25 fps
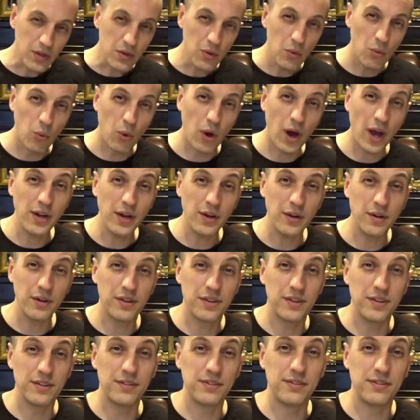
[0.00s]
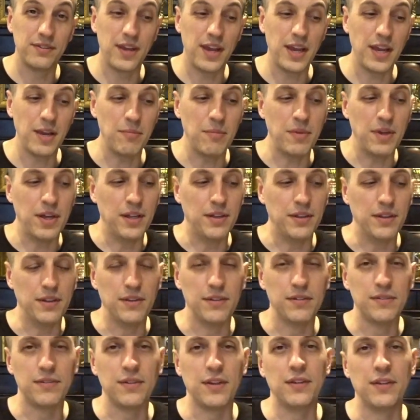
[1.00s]
wired the same in
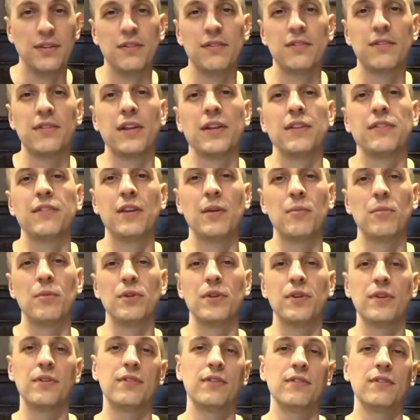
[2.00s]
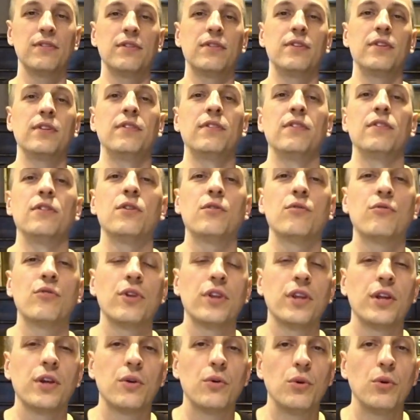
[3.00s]
this in this lightsaber. This is this is the
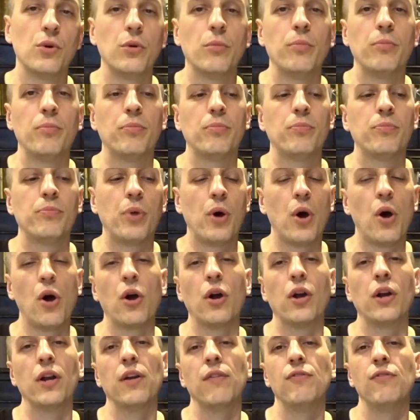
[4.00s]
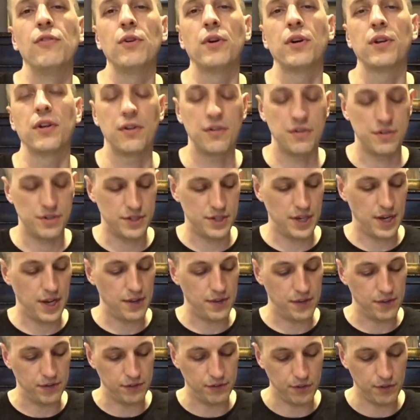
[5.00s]
really cool part if you can
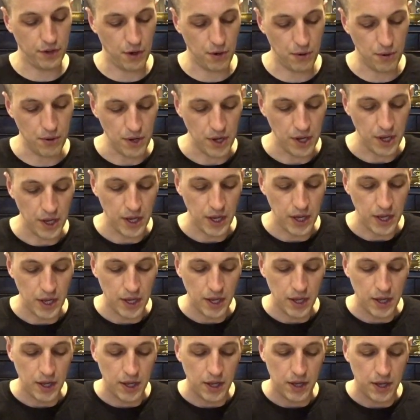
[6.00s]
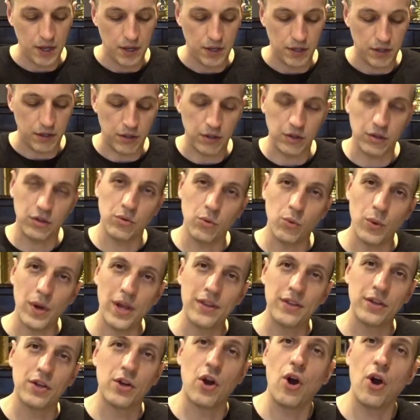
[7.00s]
understand this. So the way
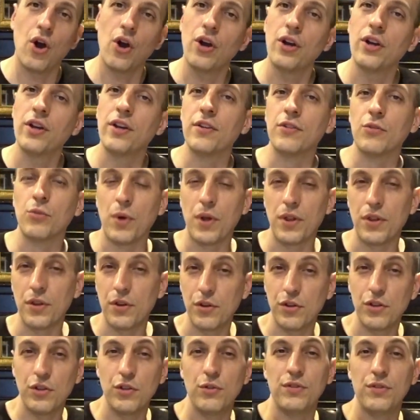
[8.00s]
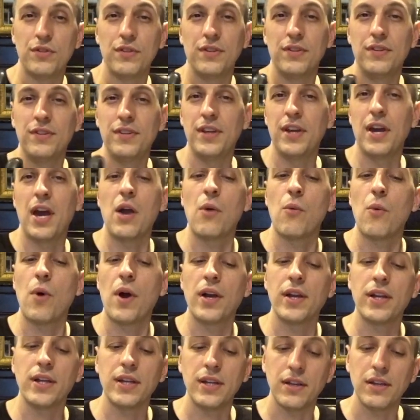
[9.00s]
the card is, whether you use a
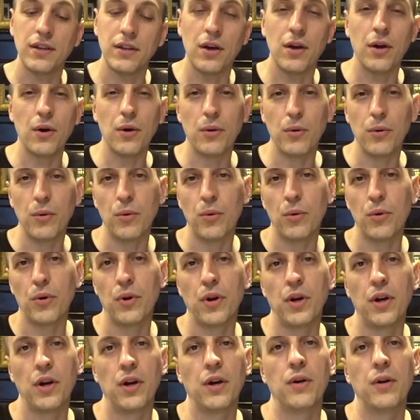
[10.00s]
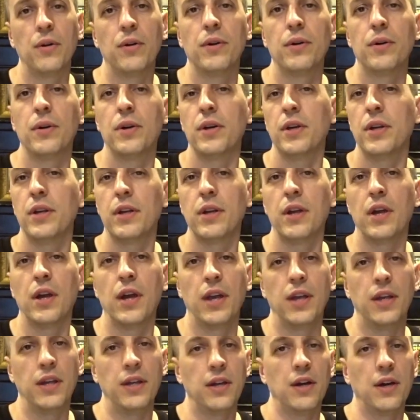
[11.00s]
DIYino or a,
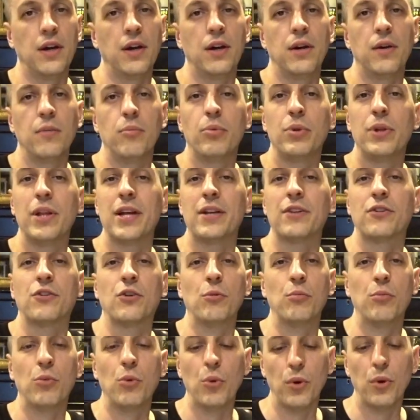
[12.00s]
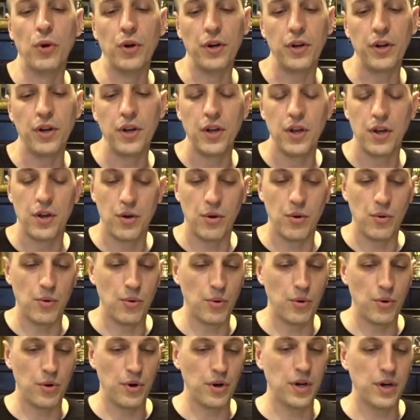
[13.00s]
a, a uh, Plecter board
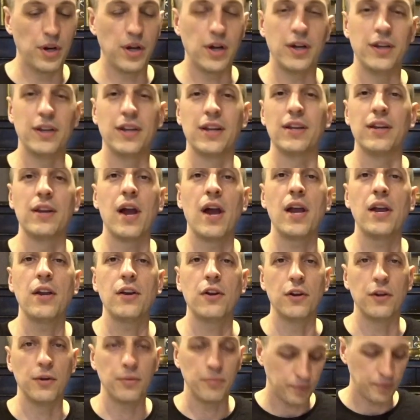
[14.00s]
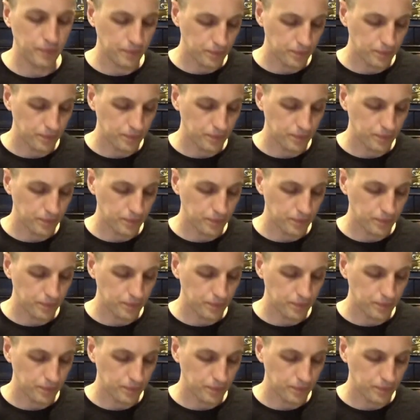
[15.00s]
or an igniter,